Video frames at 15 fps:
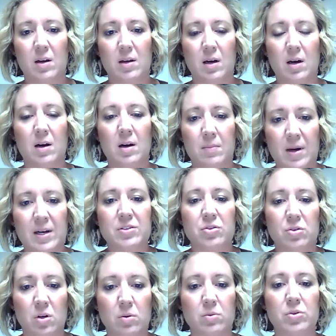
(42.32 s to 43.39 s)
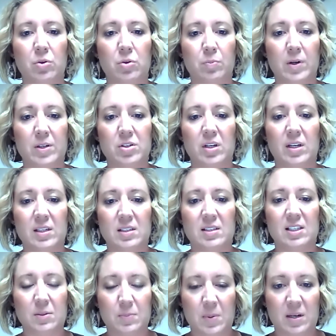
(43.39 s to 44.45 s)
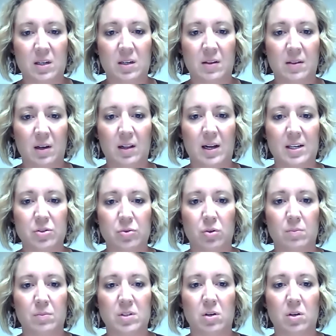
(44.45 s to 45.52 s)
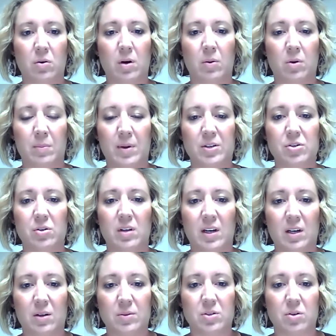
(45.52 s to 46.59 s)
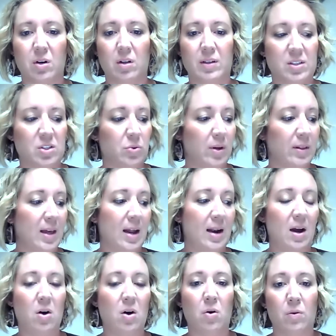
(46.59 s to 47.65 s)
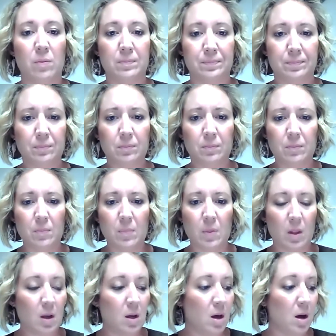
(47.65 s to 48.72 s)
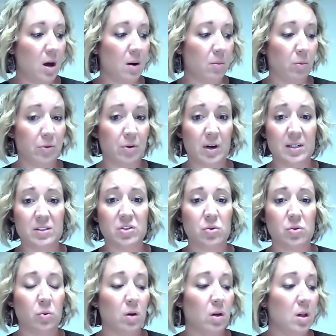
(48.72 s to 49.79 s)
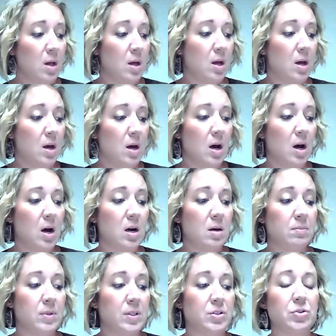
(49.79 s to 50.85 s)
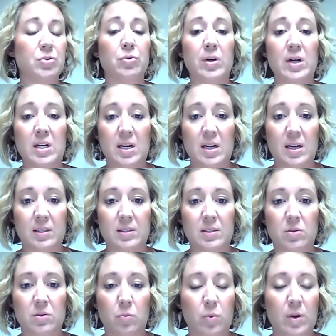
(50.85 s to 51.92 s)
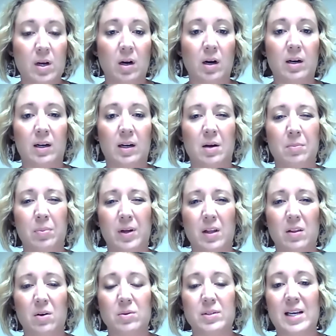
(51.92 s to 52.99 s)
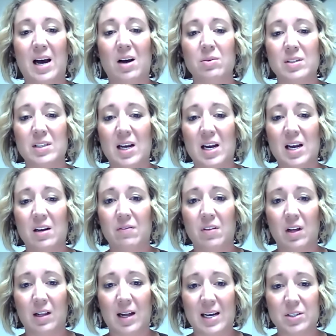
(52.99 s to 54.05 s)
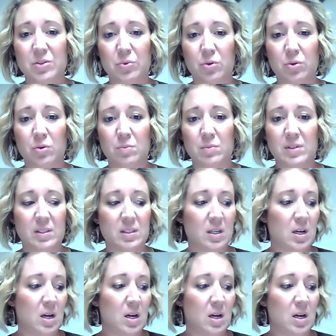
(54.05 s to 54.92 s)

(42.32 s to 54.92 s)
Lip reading: As you know, toothbrushing is suspended in the classroom, so I want to make sure the kiddos are at least doing that at home when they're not in school. Screenings, we are going to complete those outside of the classrooms,